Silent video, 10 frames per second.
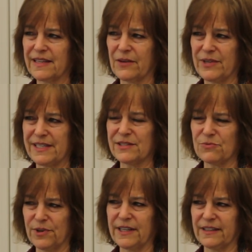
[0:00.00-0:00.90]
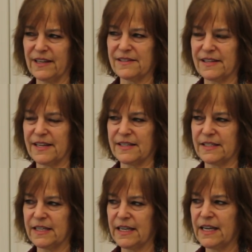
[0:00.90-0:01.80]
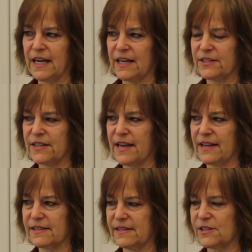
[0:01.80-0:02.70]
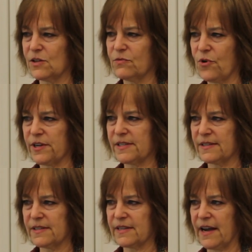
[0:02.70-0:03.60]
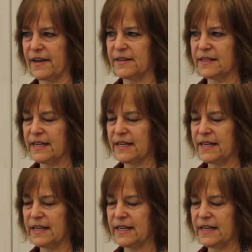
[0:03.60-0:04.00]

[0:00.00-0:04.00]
Like we didn't really listen to that still voice inside